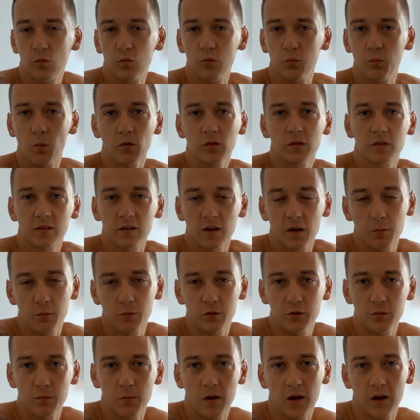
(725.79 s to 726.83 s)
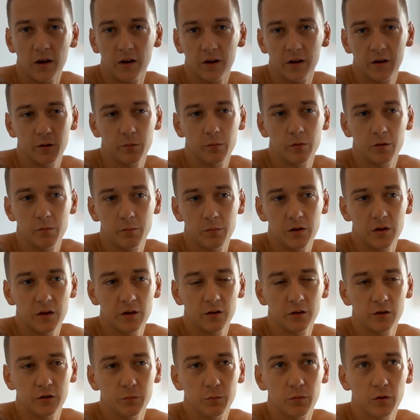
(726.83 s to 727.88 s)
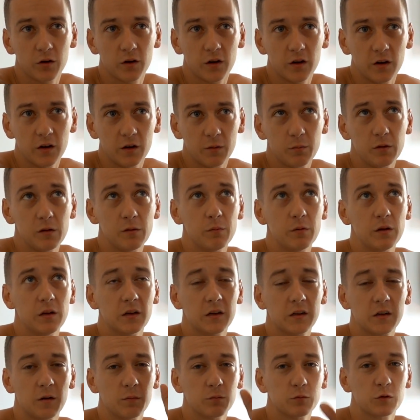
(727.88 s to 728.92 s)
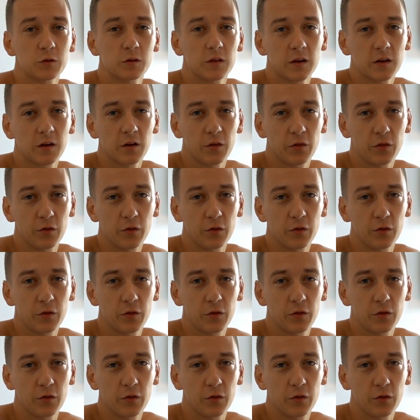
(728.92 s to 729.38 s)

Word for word: Most of the time when you buy an Airbnb or you book an Airbnb, it comes with like a